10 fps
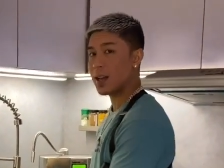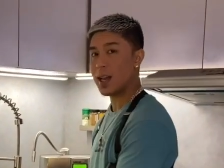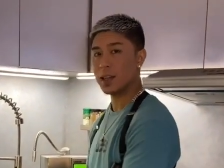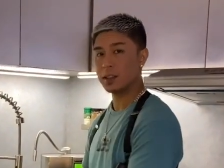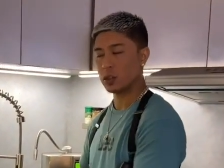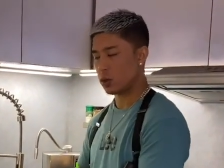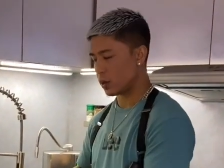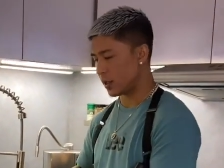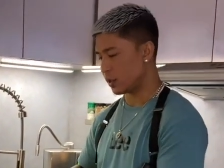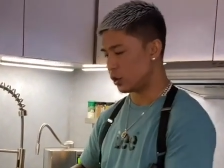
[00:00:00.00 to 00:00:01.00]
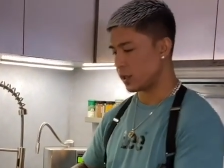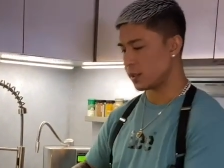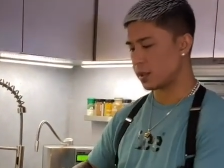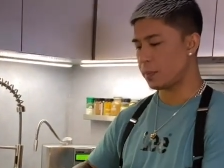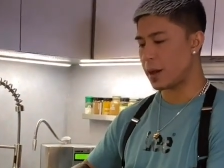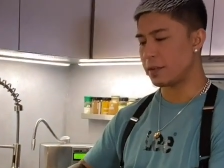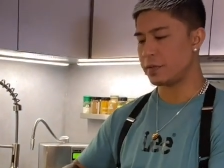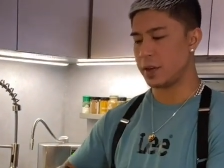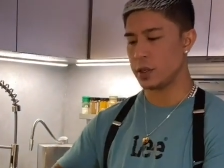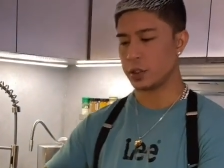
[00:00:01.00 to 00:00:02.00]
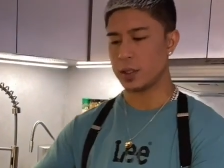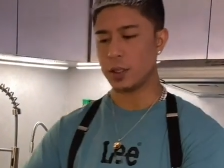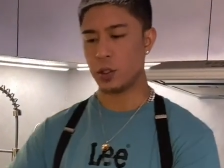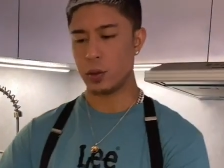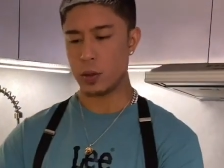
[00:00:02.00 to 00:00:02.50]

Kangen soap is just about finished, as you